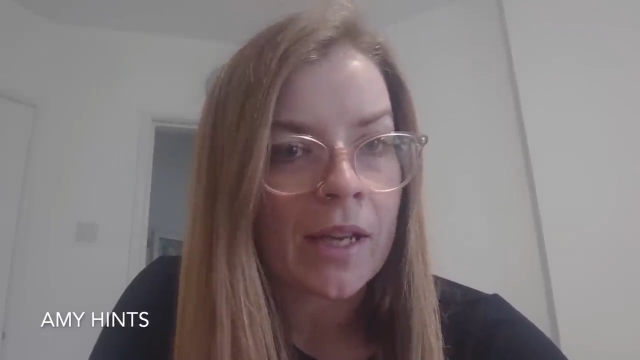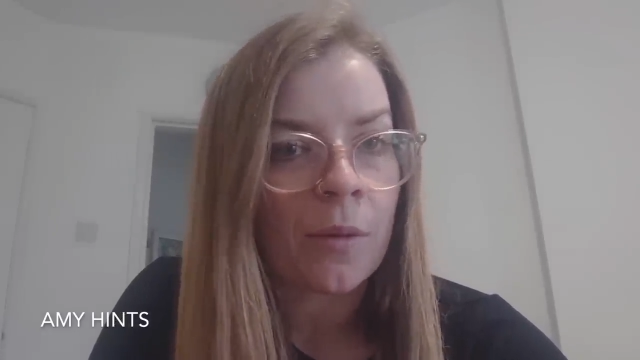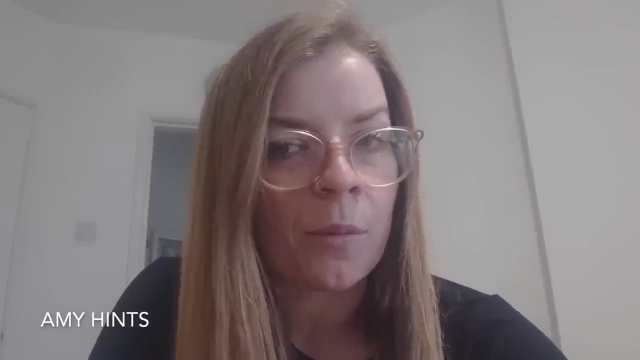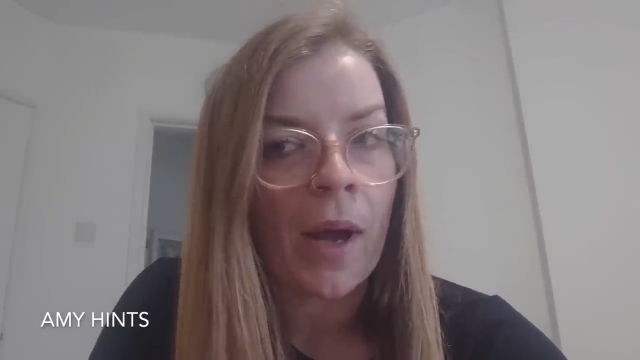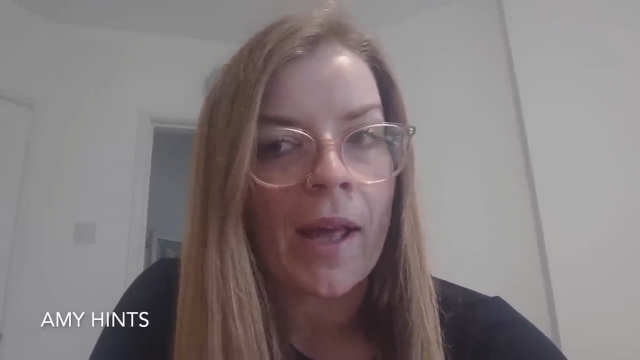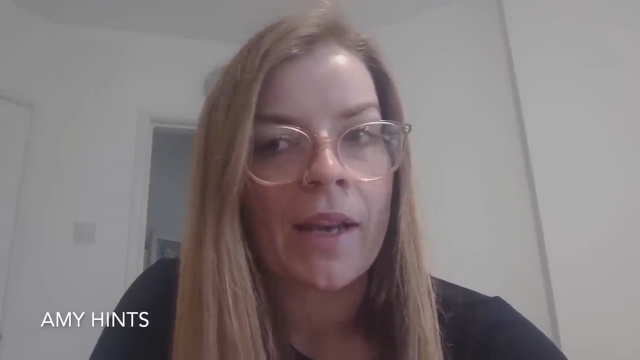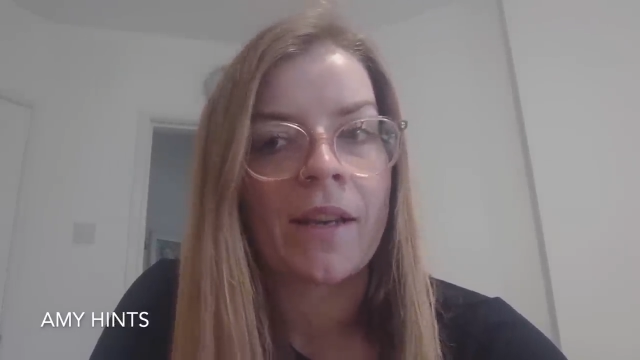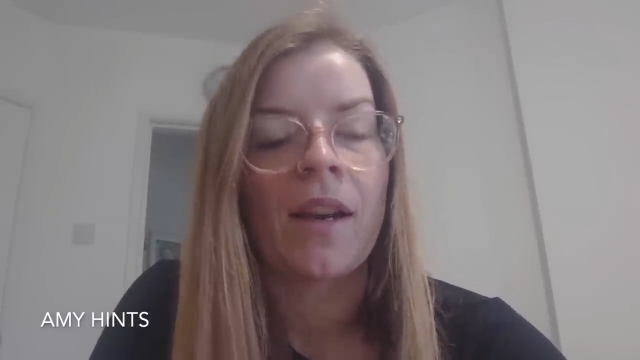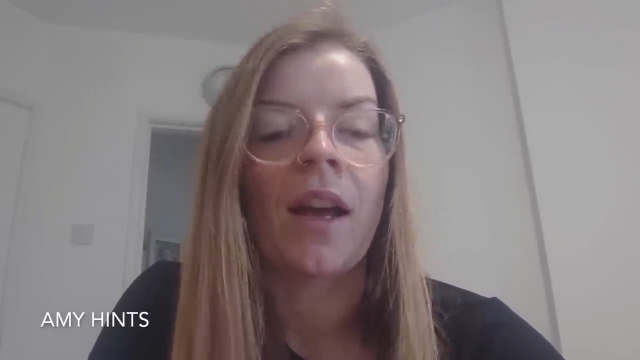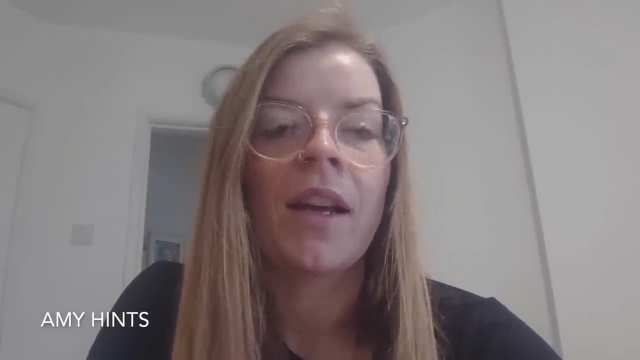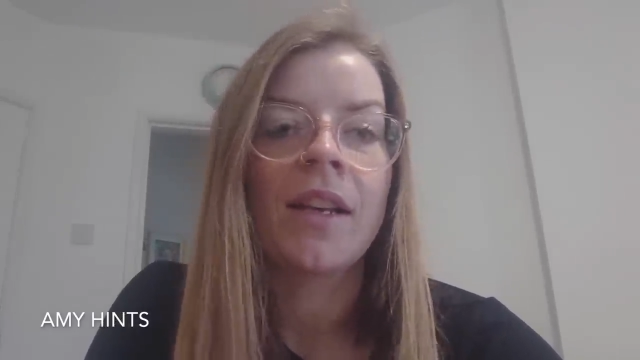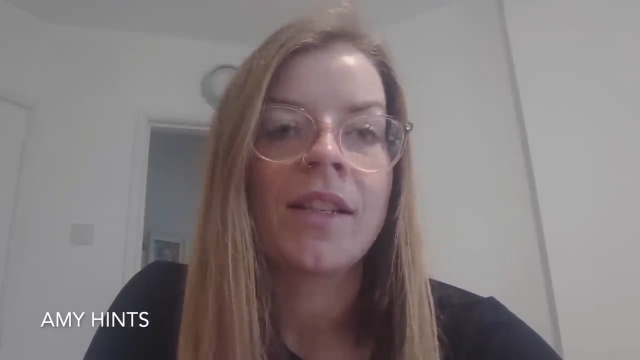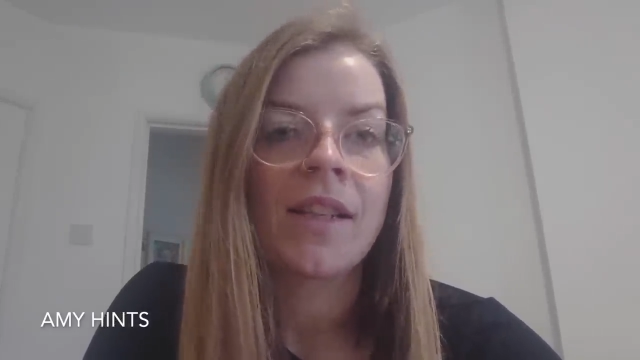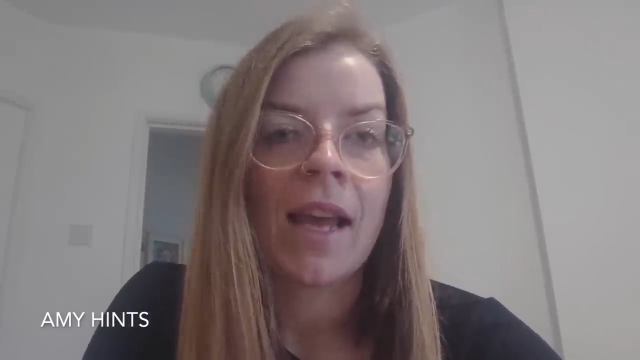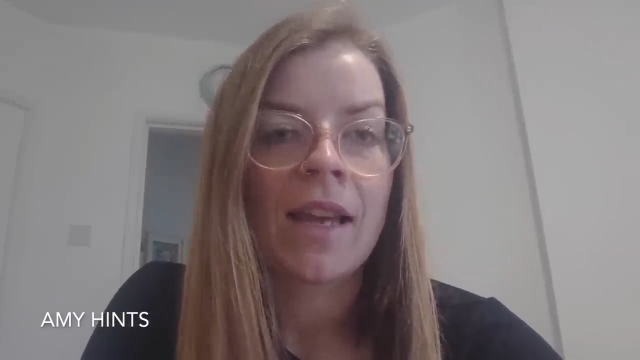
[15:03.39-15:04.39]
when I can
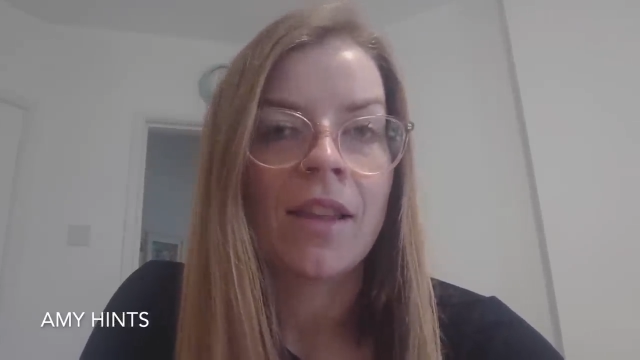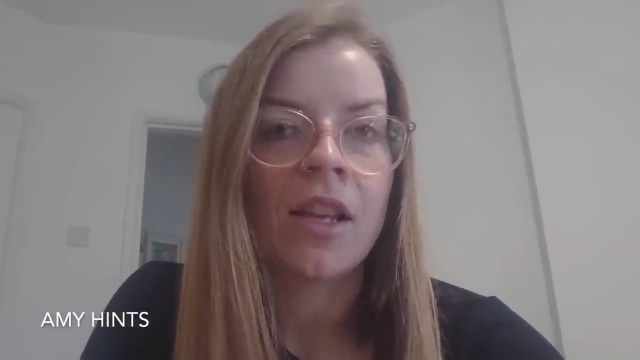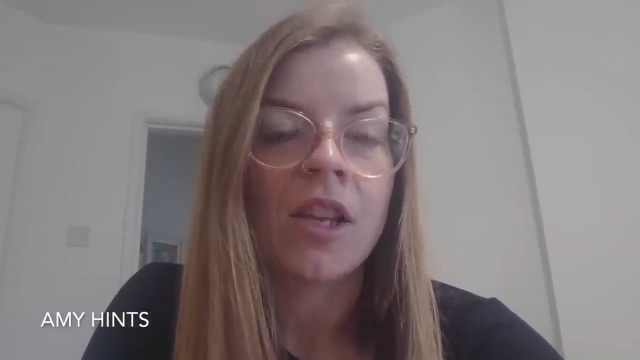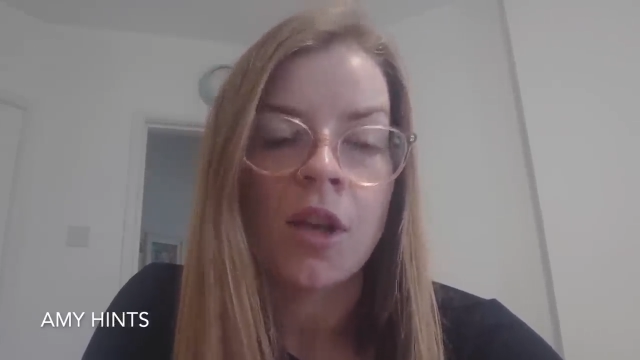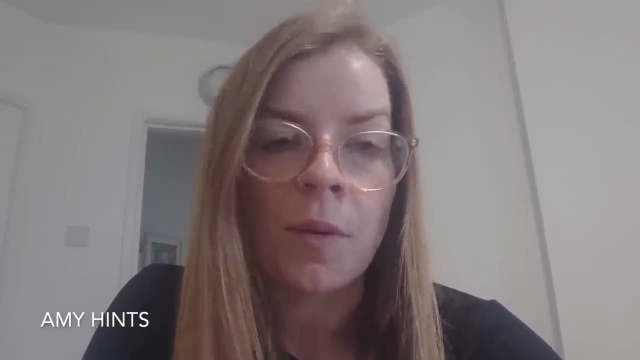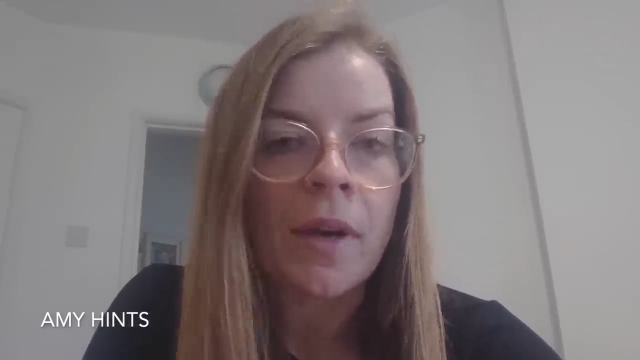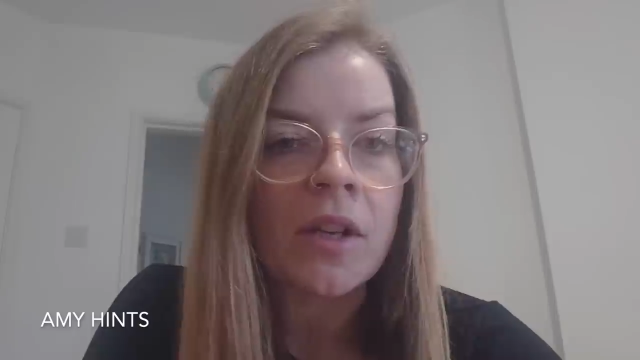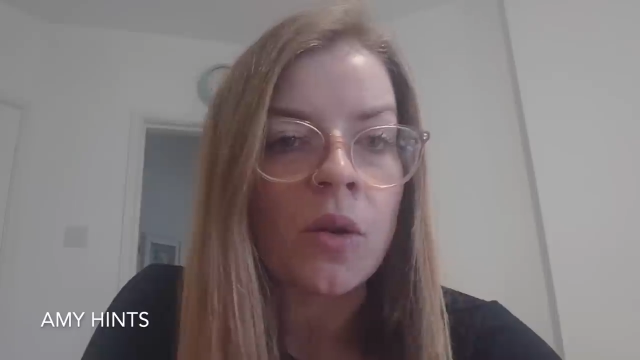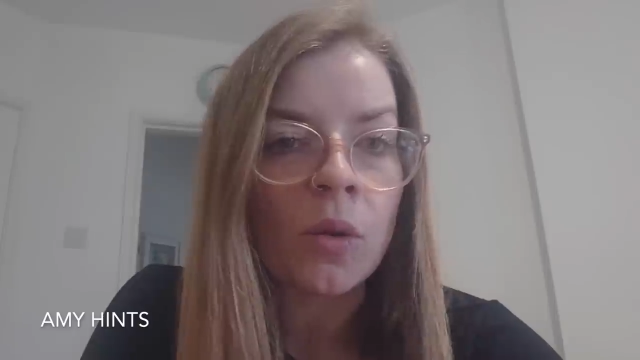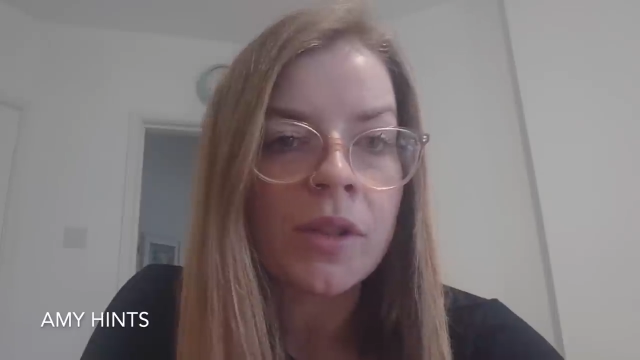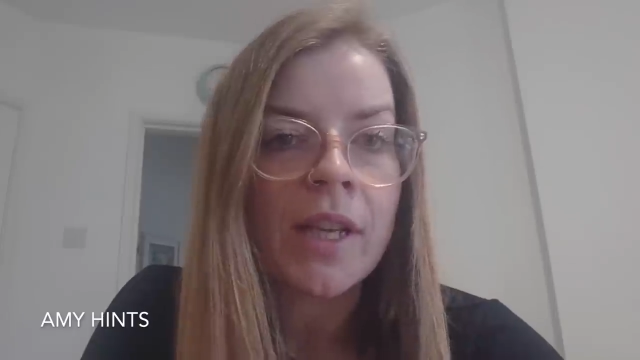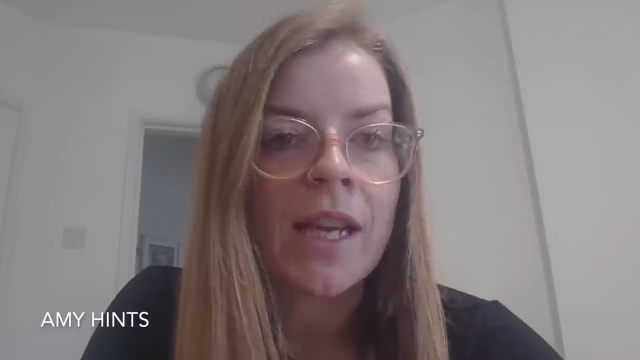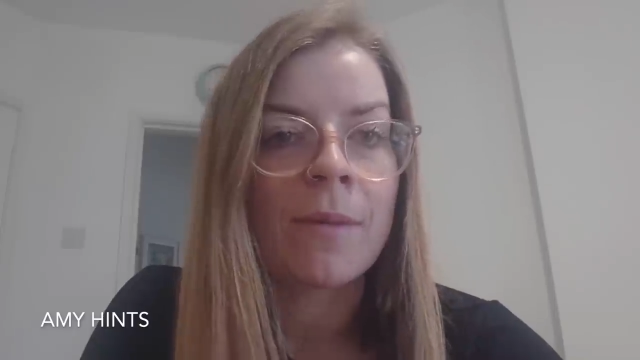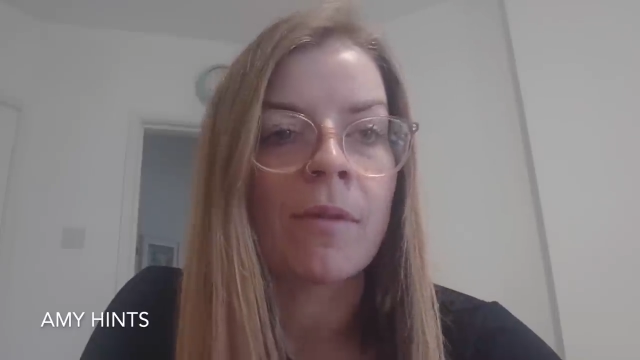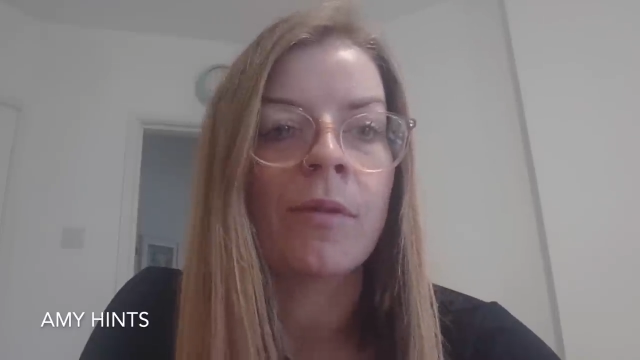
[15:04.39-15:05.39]
say that you and your
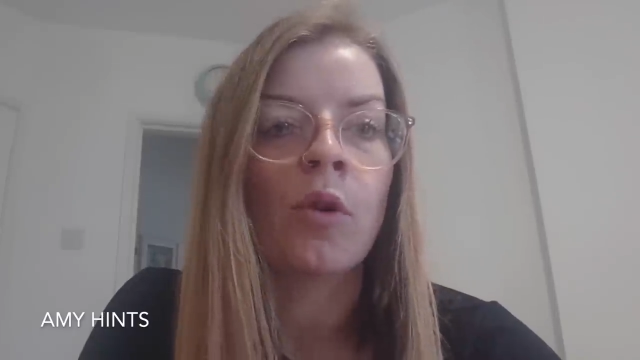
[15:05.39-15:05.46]
team have all